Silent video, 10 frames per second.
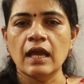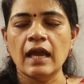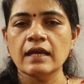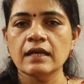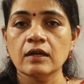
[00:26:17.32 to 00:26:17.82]

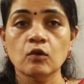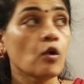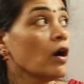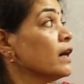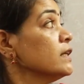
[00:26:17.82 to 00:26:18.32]
a
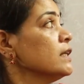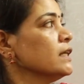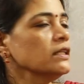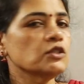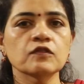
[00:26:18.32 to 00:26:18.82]

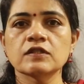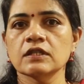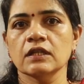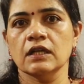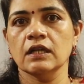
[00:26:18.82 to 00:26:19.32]
quadrant of
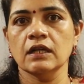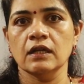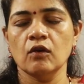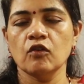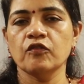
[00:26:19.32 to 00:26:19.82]

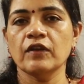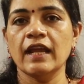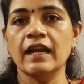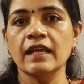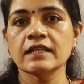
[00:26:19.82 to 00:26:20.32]
circle of
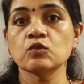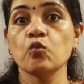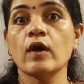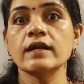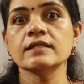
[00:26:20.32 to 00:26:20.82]
radius
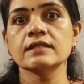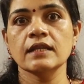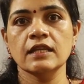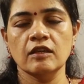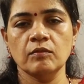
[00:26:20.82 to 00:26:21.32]
1
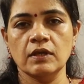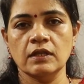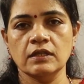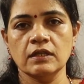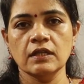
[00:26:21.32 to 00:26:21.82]

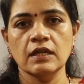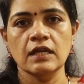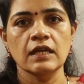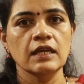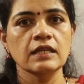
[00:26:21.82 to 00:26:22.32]
centimeter
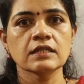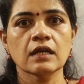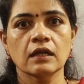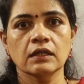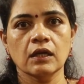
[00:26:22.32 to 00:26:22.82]
is
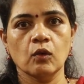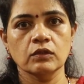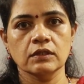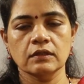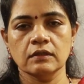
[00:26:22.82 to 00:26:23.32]
cut
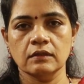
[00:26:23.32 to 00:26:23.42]
out,